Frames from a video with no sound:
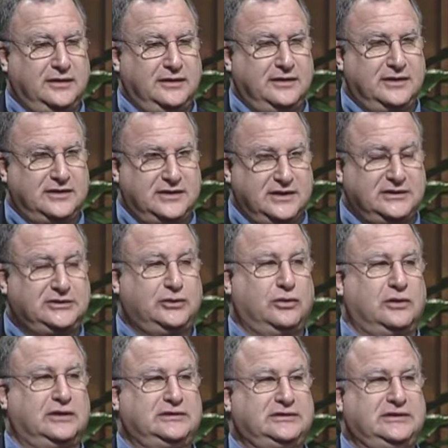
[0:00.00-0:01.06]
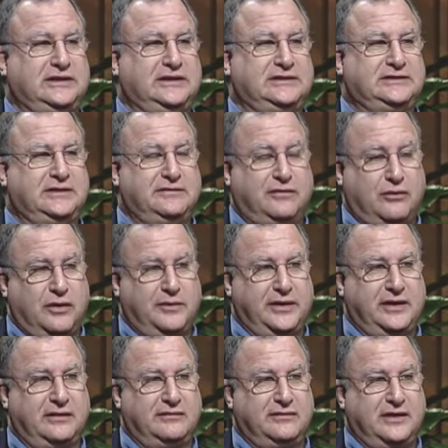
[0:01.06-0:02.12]
the discourse is
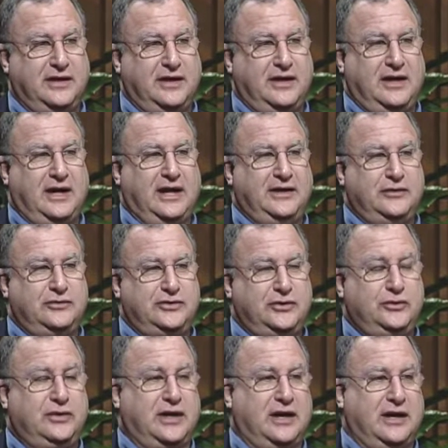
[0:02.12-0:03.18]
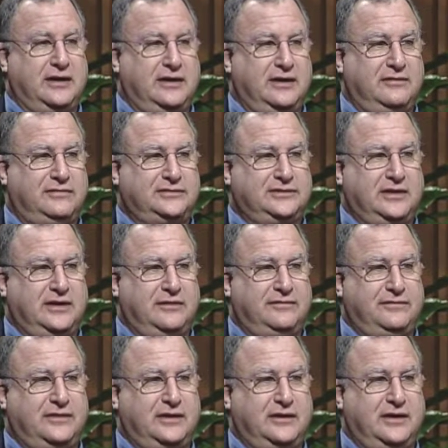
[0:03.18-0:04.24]
informative. And you do get, if
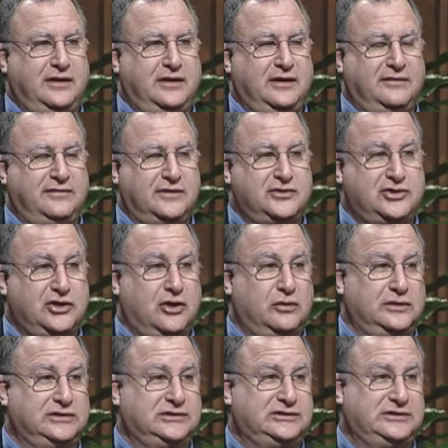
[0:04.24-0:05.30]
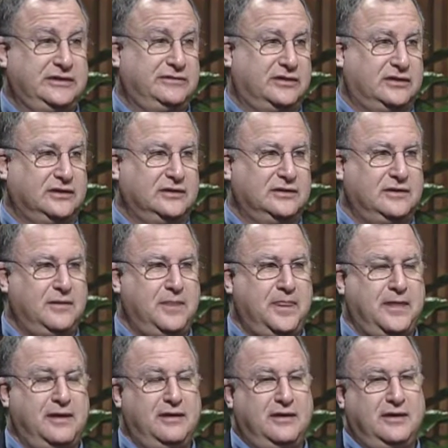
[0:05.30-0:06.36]
the show is civil,
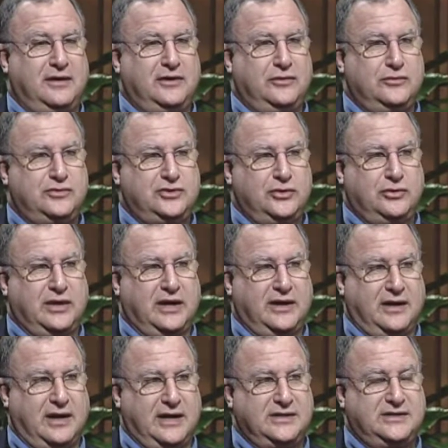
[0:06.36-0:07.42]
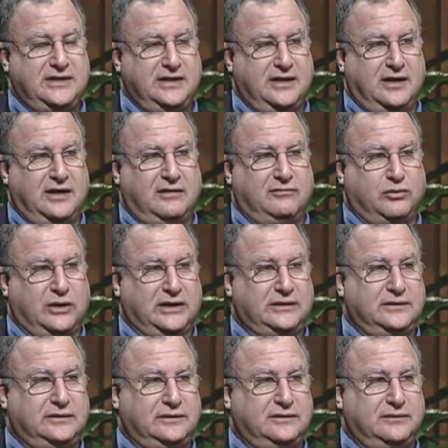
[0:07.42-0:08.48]
you do get an idea of what
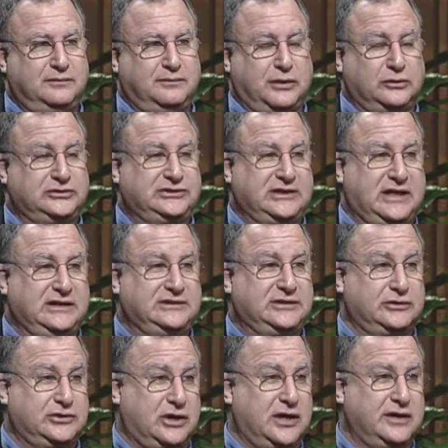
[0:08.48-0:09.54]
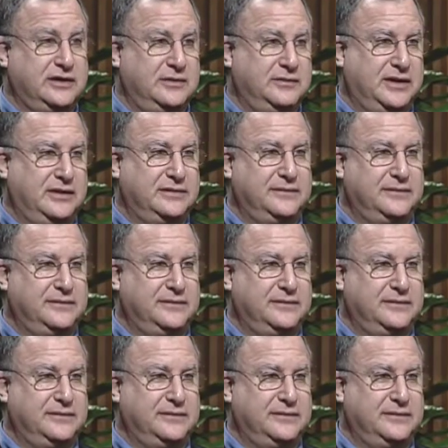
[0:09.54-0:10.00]
both sides are talking about.